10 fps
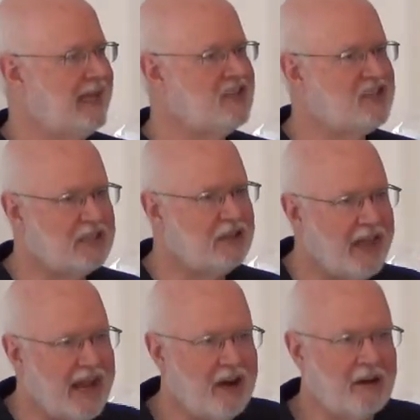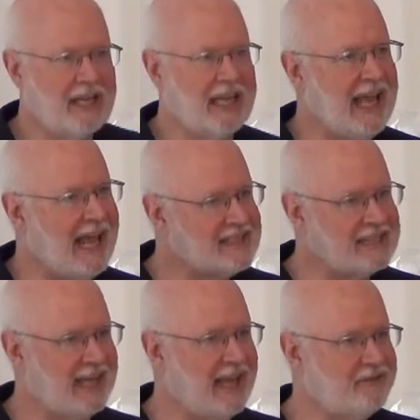He's still there. He
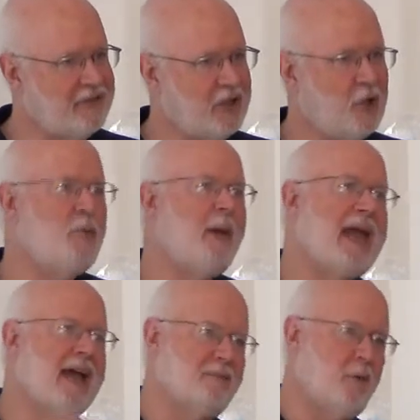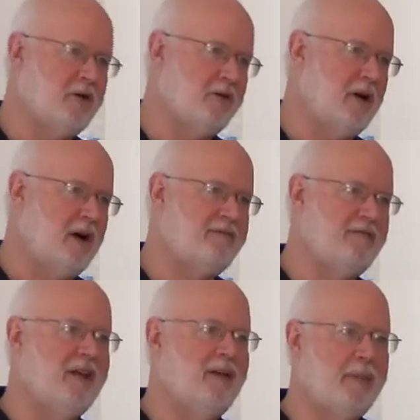hasn't left. You may have wandered
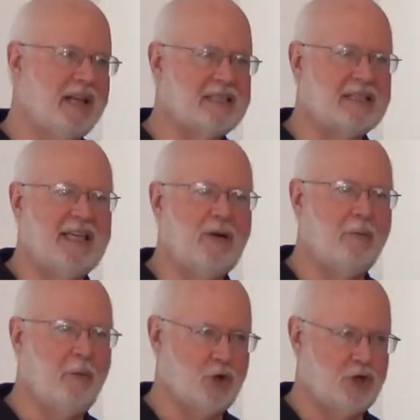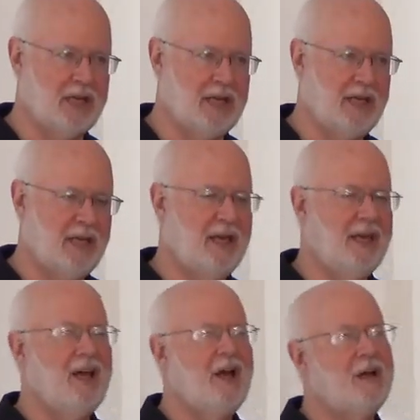off mentally or emotionally.
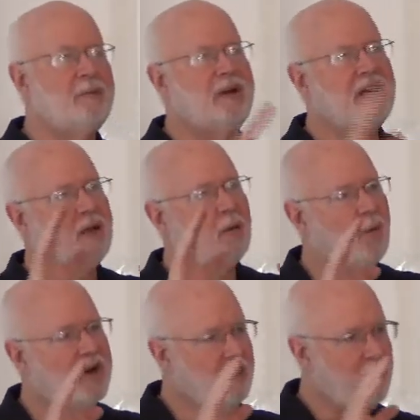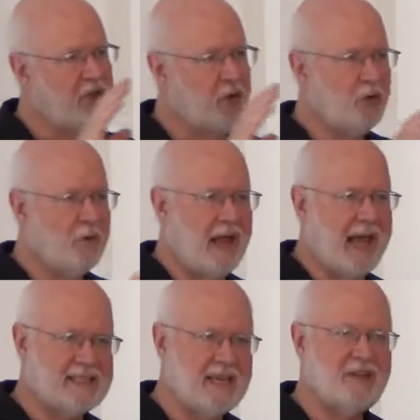But when, it, when you
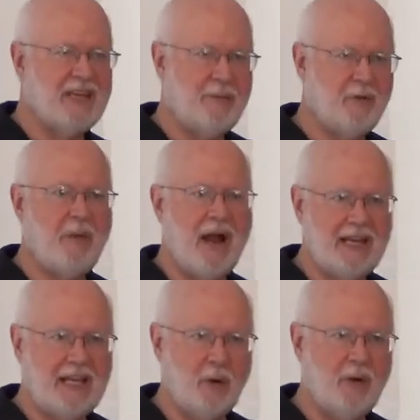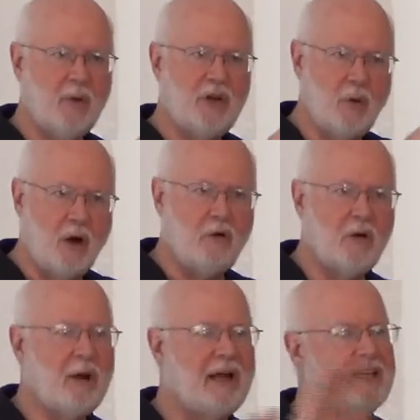ask Him to keep reminding you, and when you
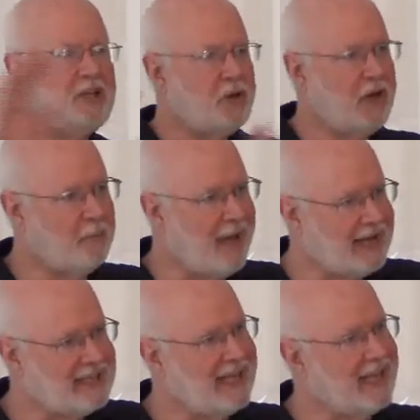are reminded, you come back